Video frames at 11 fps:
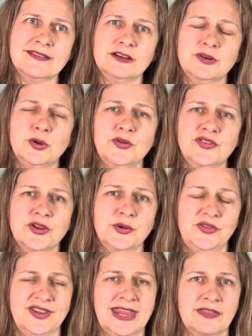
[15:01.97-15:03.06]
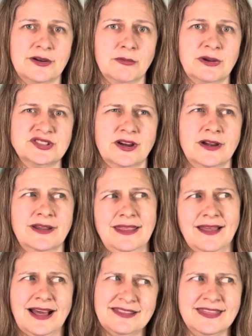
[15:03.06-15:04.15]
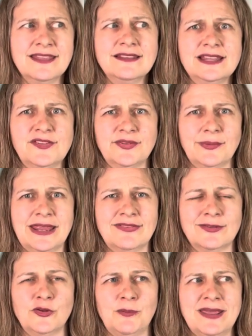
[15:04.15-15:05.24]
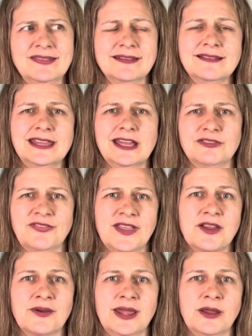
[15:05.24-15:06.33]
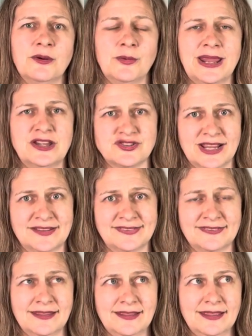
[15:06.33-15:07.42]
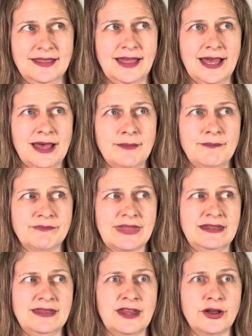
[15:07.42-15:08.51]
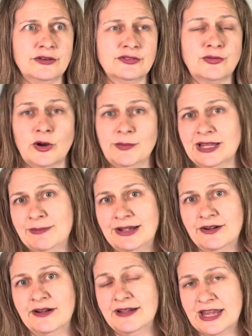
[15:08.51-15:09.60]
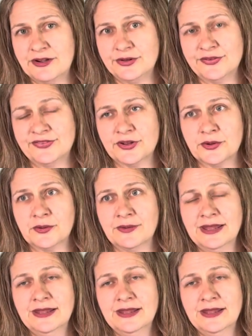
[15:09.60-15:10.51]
of Holst Coast together, which are, I think, a lace weight. So it's basically a fingering weight dress knit on 4mm needles. So,